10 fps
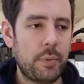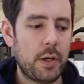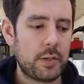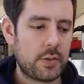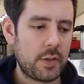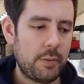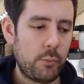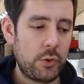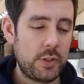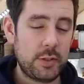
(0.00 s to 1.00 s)
but
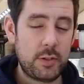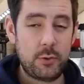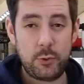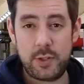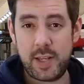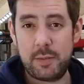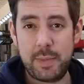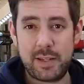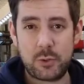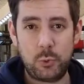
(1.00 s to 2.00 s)
I'm wanting to do the dead
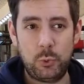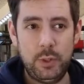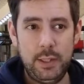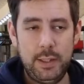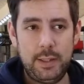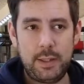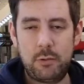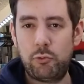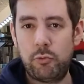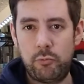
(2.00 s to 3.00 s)
metal
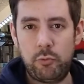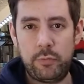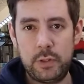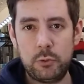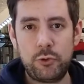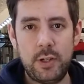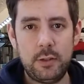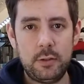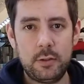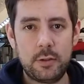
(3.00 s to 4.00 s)
kind of reveal
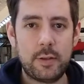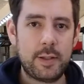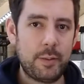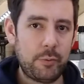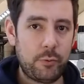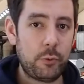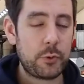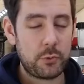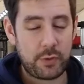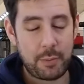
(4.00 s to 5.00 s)
trailer the day
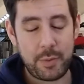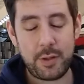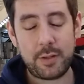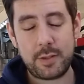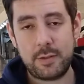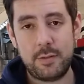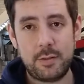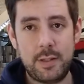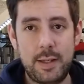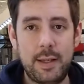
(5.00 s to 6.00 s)
before, so I've got a month
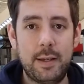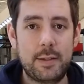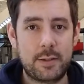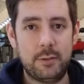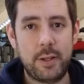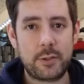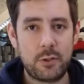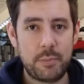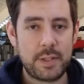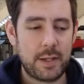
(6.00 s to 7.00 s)
today until that's
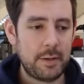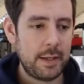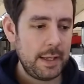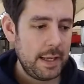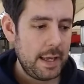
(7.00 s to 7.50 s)
going to be done,